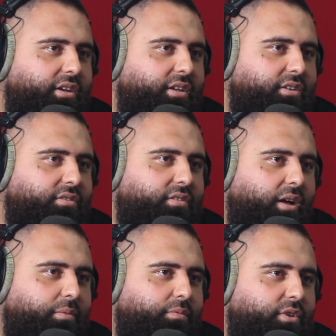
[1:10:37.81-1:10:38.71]
He's
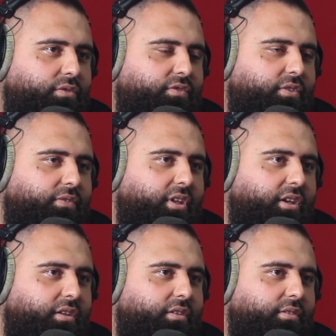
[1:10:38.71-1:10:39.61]

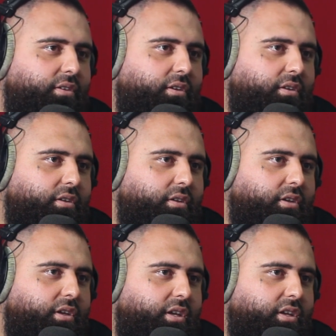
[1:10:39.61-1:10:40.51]
15.
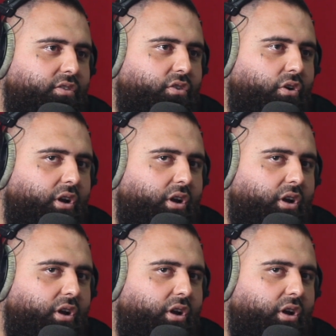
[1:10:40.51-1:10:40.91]
He's got